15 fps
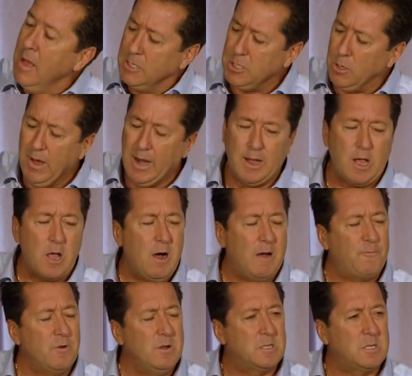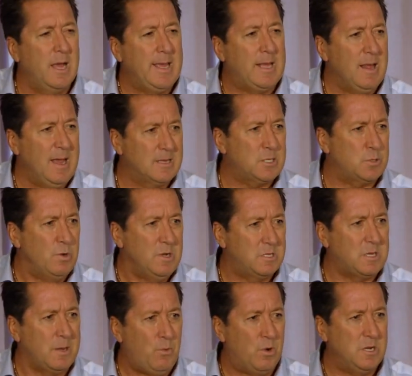So at a conference like this, when
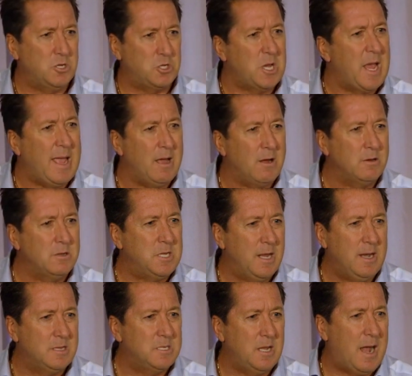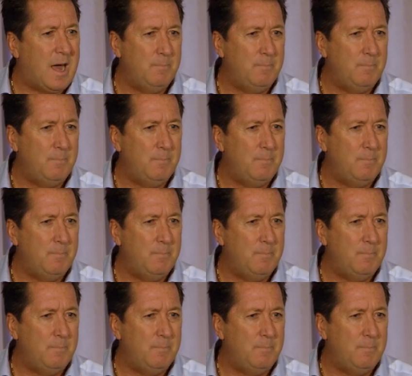someone shares, it isn't,